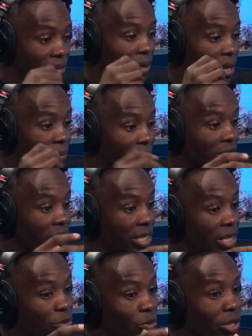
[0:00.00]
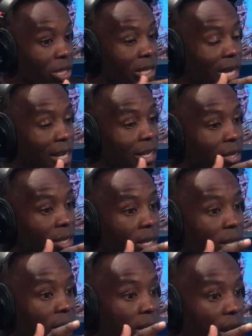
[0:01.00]
man, because he really kind
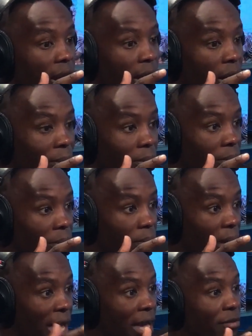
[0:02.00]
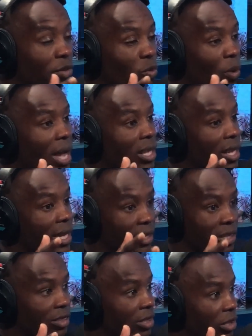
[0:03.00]
of paved the way. Like,
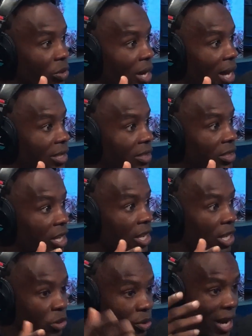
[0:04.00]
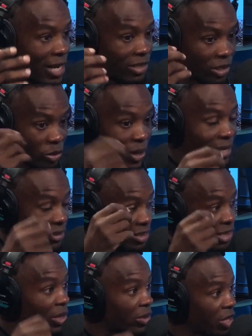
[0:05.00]
listen, you guys can
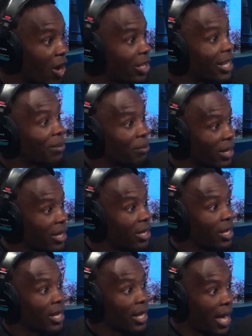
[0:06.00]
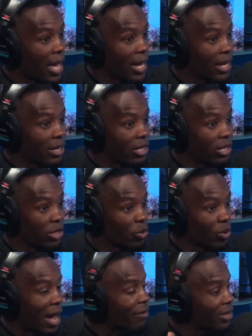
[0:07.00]
still talk like me, and you
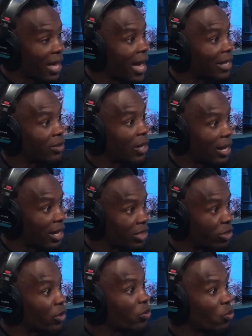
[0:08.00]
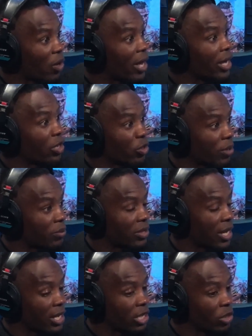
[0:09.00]
don't have to act a certain way. You know what I'm
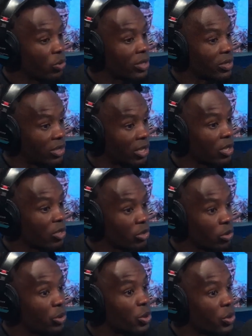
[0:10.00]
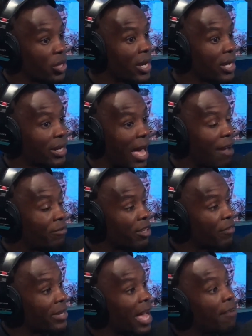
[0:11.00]
saying? You can still do your thing and have
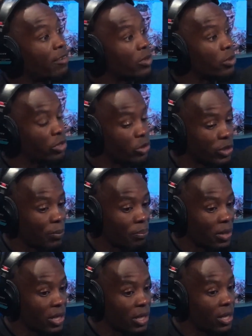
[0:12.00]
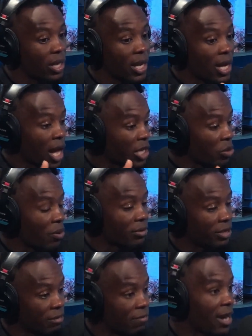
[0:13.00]
different avenues. You can be a
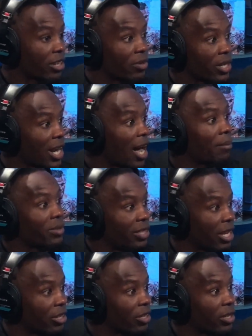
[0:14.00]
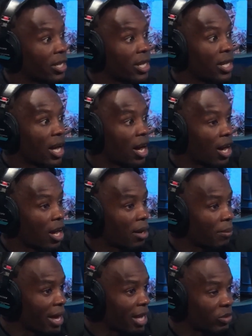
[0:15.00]
UFC fighter, a commentator,
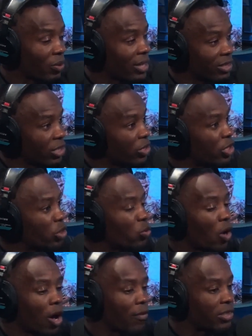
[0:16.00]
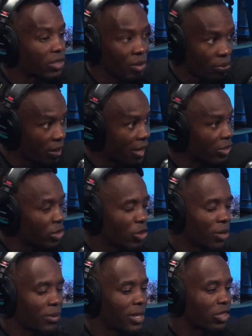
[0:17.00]
XYZ. You can do all these other things. You know what
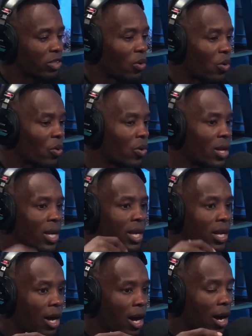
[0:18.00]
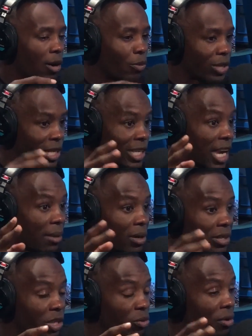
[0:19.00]
I mean? So when he came
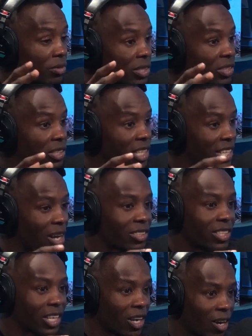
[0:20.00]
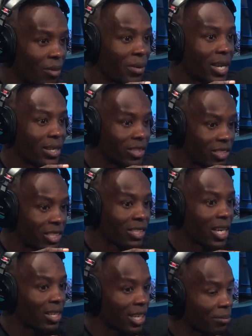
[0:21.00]
on the UFC scene, I was like, oh man, he's
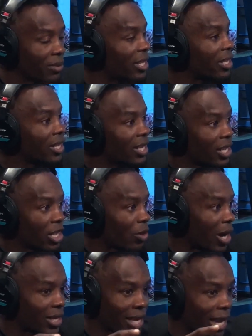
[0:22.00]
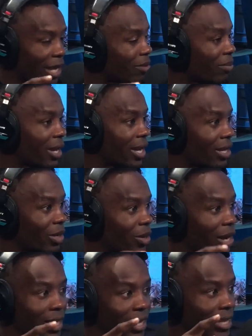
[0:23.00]
kind of like me. You know, I like anime. You know,
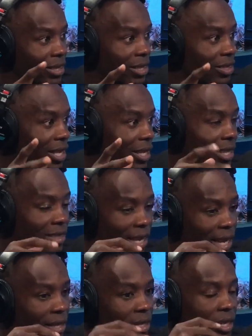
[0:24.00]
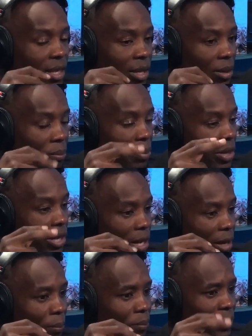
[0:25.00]
I like this, I like that. But
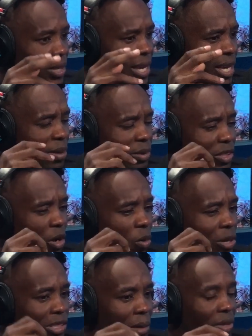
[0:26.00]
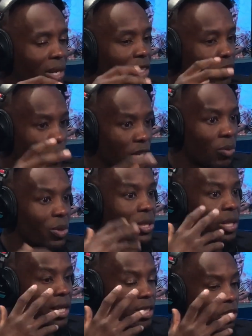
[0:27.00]
yeah, it was always something I struggled with,
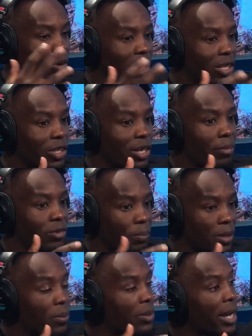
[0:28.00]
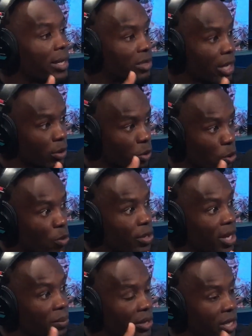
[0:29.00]
and so I look up to people like Daniel
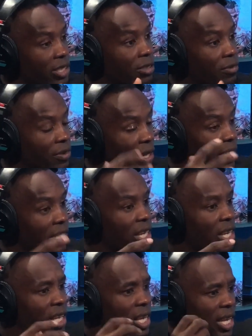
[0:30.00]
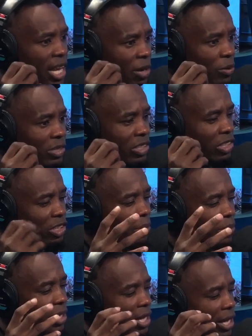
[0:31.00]
Cormier because of like, it was
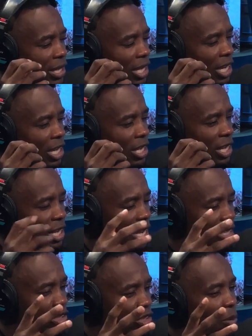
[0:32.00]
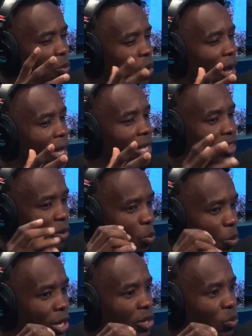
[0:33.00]
in some way, some
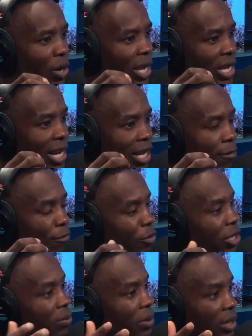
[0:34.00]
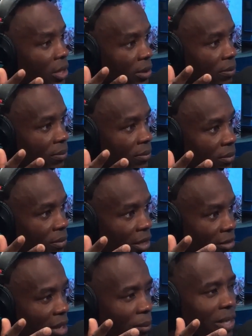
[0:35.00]
weird way, he kind of freed me, if
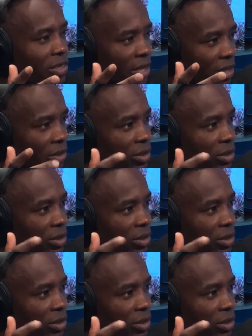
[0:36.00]
that makes sense.